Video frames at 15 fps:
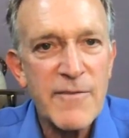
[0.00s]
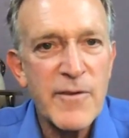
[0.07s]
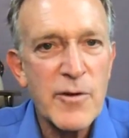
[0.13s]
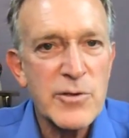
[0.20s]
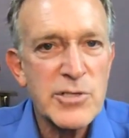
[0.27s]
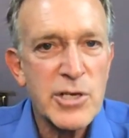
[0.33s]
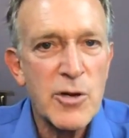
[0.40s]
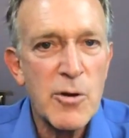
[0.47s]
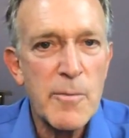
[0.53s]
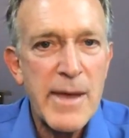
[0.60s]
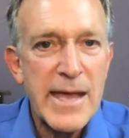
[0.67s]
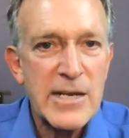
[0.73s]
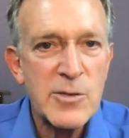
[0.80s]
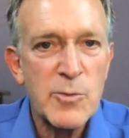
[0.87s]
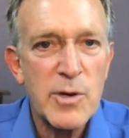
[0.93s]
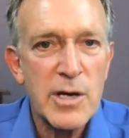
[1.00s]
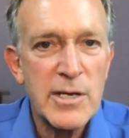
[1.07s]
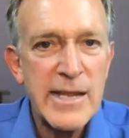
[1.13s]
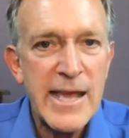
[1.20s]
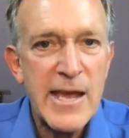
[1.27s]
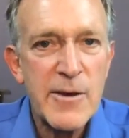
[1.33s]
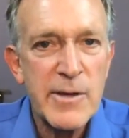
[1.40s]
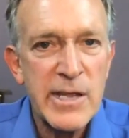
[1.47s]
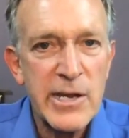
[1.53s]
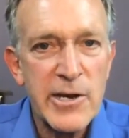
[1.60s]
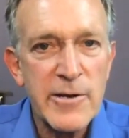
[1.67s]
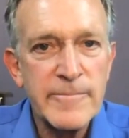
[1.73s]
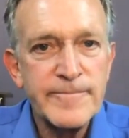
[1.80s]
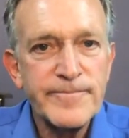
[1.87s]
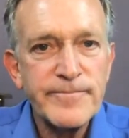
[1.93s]
of folks are going back to work now
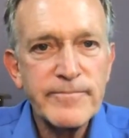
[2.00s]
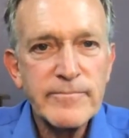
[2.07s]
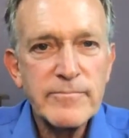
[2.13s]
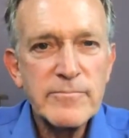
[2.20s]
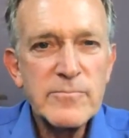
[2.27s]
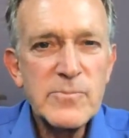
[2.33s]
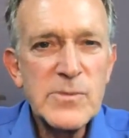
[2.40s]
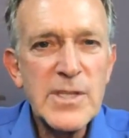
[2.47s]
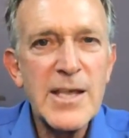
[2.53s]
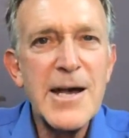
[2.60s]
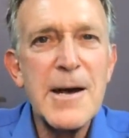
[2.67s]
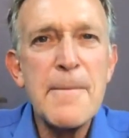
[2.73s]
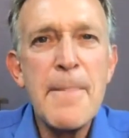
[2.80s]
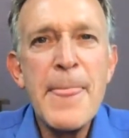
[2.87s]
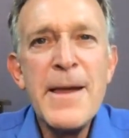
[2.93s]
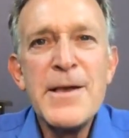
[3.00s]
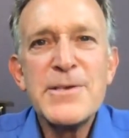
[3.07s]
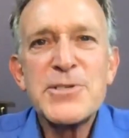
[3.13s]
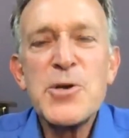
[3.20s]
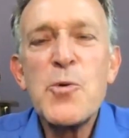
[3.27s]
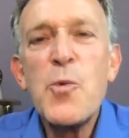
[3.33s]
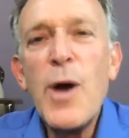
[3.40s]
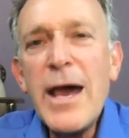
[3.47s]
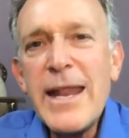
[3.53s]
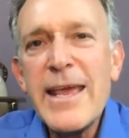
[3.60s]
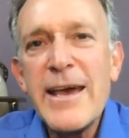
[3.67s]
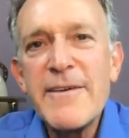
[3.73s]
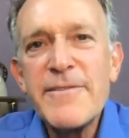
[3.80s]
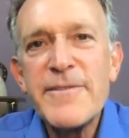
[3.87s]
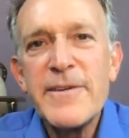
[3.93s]
here. Um, so what
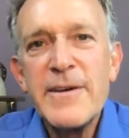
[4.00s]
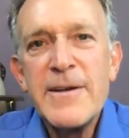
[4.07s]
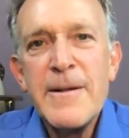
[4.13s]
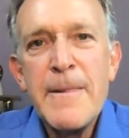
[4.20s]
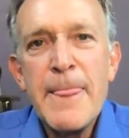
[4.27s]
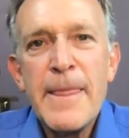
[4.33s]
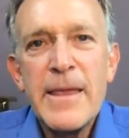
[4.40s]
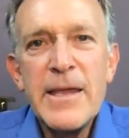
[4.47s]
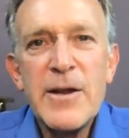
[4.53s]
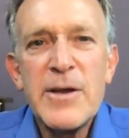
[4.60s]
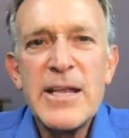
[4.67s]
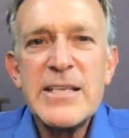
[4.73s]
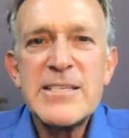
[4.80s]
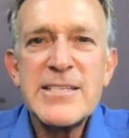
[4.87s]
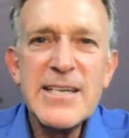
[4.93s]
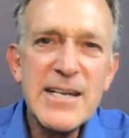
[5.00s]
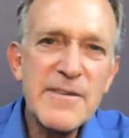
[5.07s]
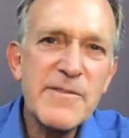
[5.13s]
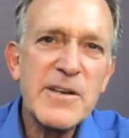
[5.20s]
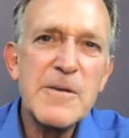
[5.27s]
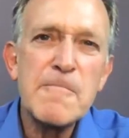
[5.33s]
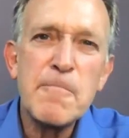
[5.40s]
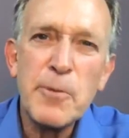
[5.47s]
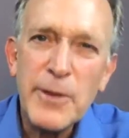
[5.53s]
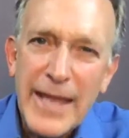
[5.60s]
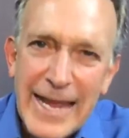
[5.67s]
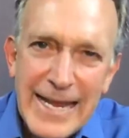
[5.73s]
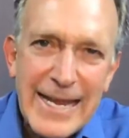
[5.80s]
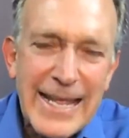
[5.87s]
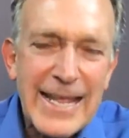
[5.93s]
if, you know, instead of
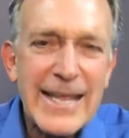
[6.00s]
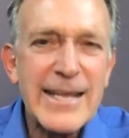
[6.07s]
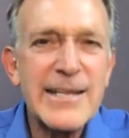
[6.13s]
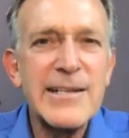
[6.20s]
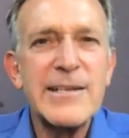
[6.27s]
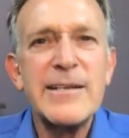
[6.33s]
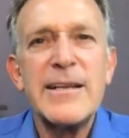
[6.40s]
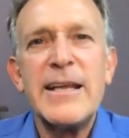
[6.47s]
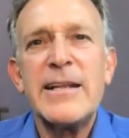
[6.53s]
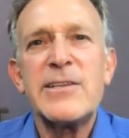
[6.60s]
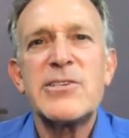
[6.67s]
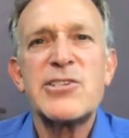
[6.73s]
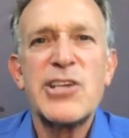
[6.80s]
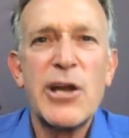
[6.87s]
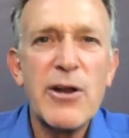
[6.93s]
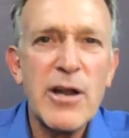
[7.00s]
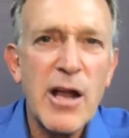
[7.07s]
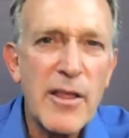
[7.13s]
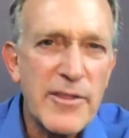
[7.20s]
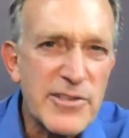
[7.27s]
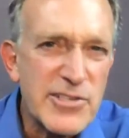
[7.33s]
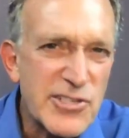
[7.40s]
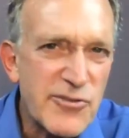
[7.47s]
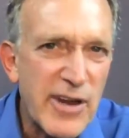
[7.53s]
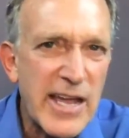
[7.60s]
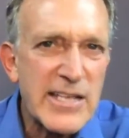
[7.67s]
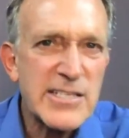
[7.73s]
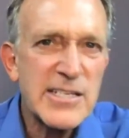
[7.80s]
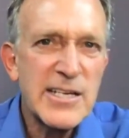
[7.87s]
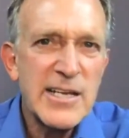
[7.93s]
complaining and and sharing all the
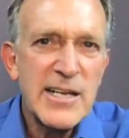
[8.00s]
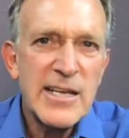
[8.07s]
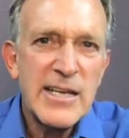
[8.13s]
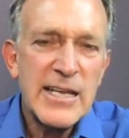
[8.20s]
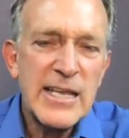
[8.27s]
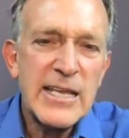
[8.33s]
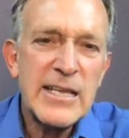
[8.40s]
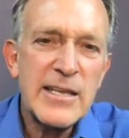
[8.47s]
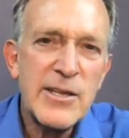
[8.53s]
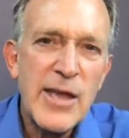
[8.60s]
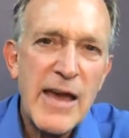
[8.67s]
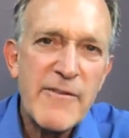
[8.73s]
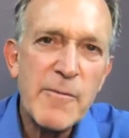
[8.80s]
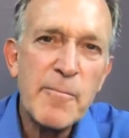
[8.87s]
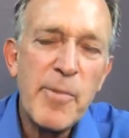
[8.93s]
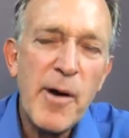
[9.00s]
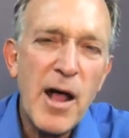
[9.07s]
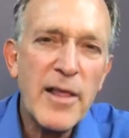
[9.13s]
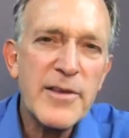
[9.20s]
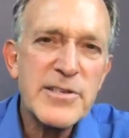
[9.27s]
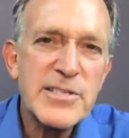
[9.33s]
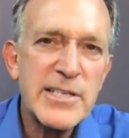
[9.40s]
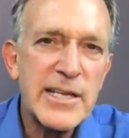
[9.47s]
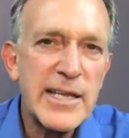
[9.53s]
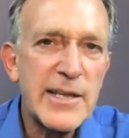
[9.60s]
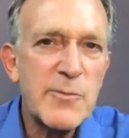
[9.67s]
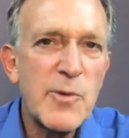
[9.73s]
stress, you have a policy